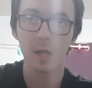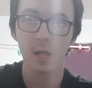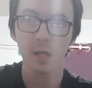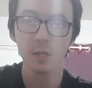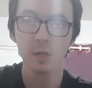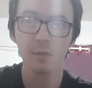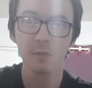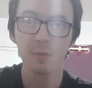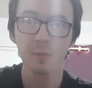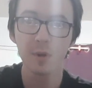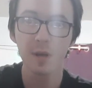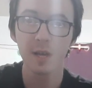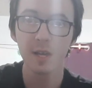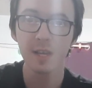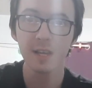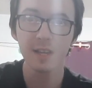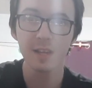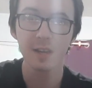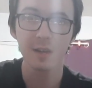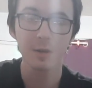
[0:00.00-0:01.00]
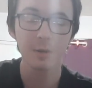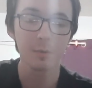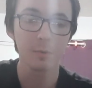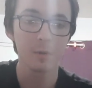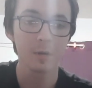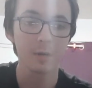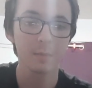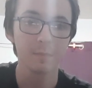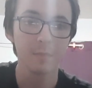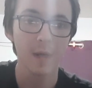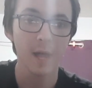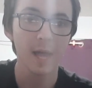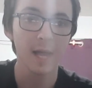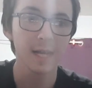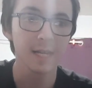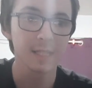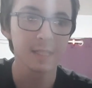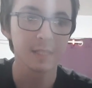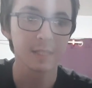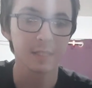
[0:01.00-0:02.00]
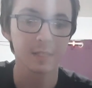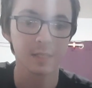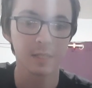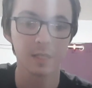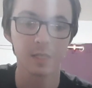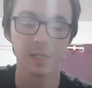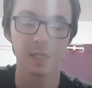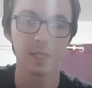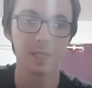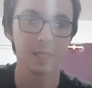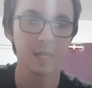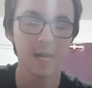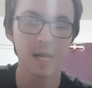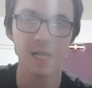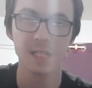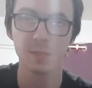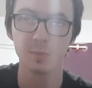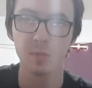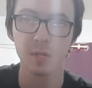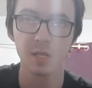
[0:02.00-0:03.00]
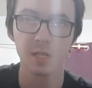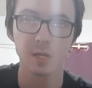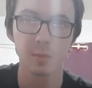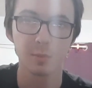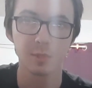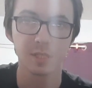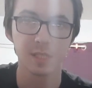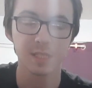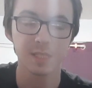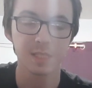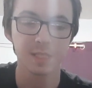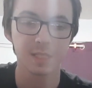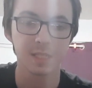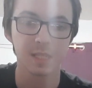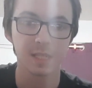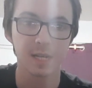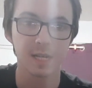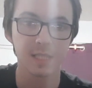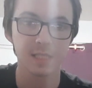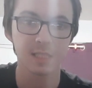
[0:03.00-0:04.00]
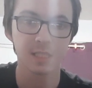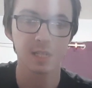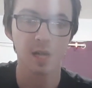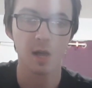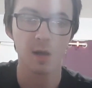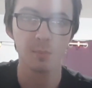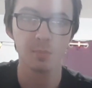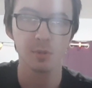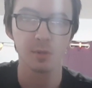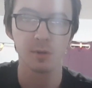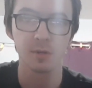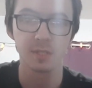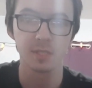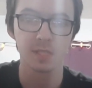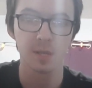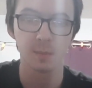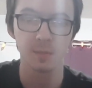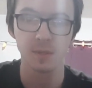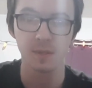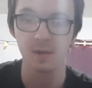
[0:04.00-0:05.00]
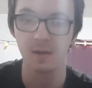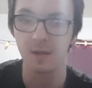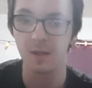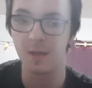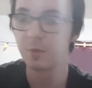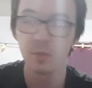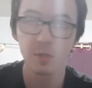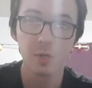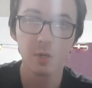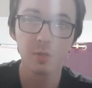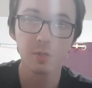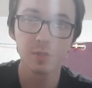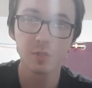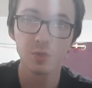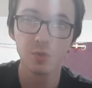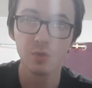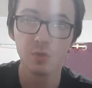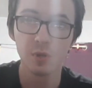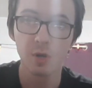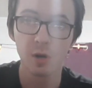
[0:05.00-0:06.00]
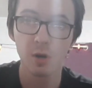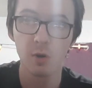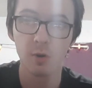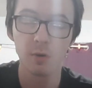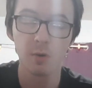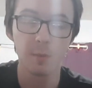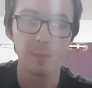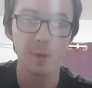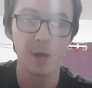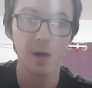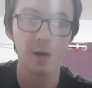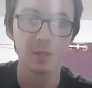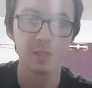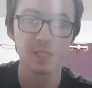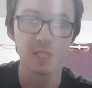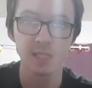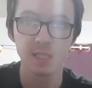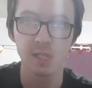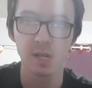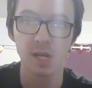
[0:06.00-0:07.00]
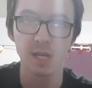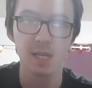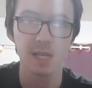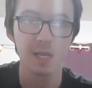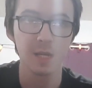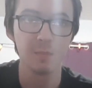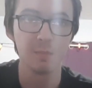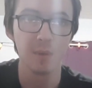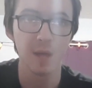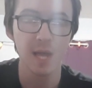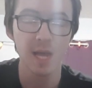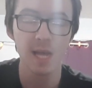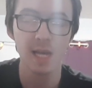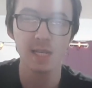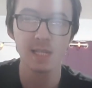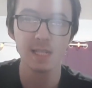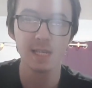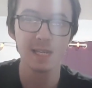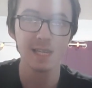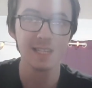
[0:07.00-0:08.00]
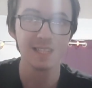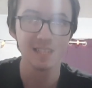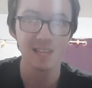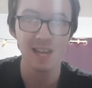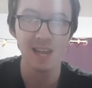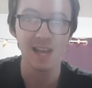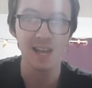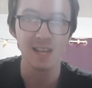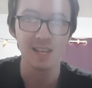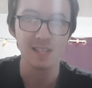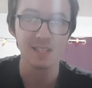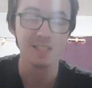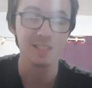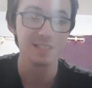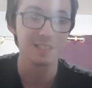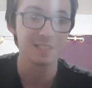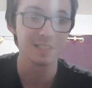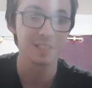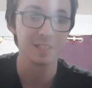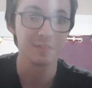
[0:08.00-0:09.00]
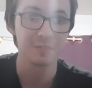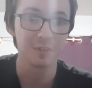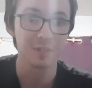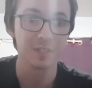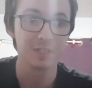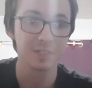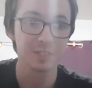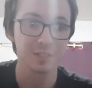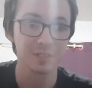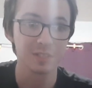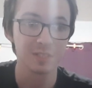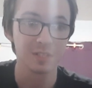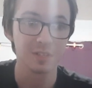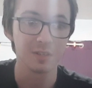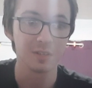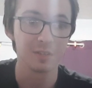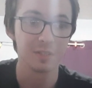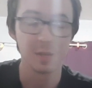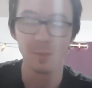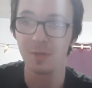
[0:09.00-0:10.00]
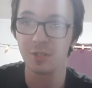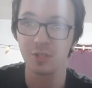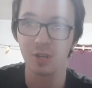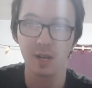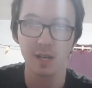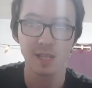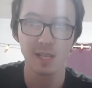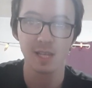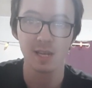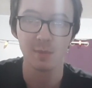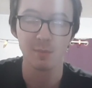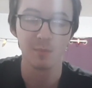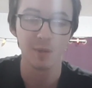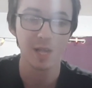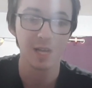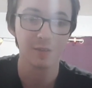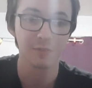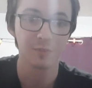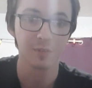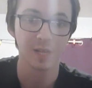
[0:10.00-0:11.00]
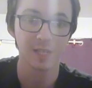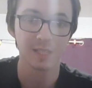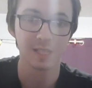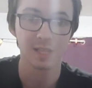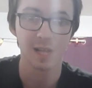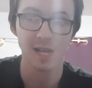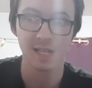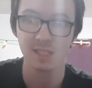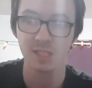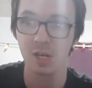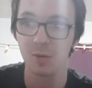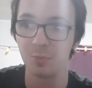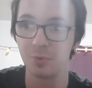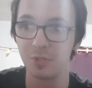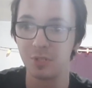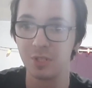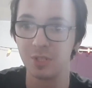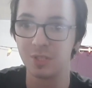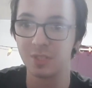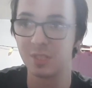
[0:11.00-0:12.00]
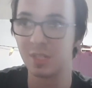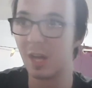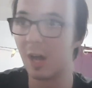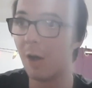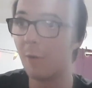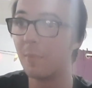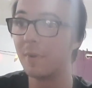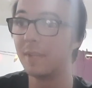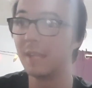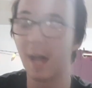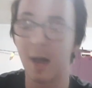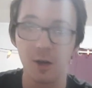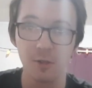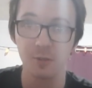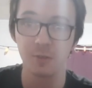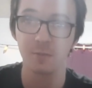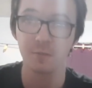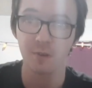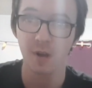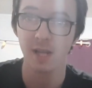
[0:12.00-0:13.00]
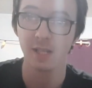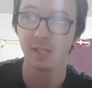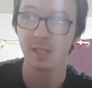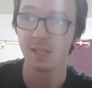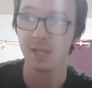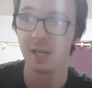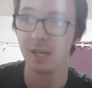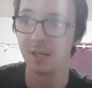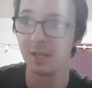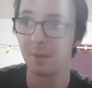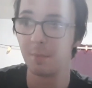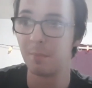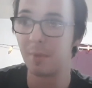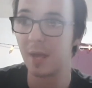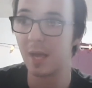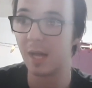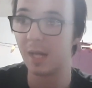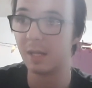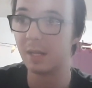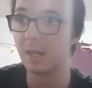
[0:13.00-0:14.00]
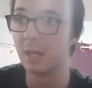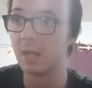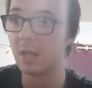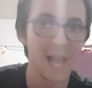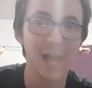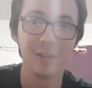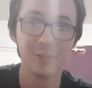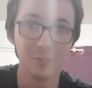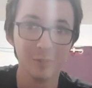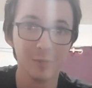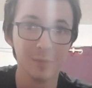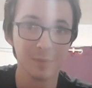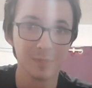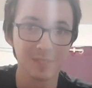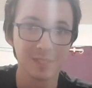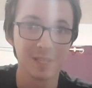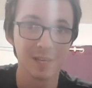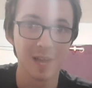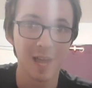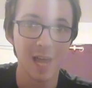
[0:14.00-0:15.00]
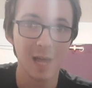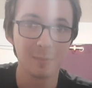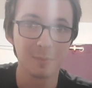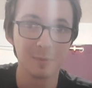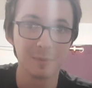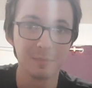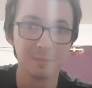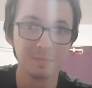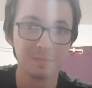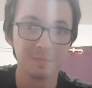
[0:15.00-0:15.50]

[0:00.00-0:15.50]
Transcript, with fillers: hello everybody, welcome back. Uh, yeah, it's been a couple days since I last uploaded something. For those who you know about TikTok getting banned, yeah, it is a very serious deal. They've been trying to get it banned for like the last couple years now, but now they're finally getting it banned. I knew it was gonna happen.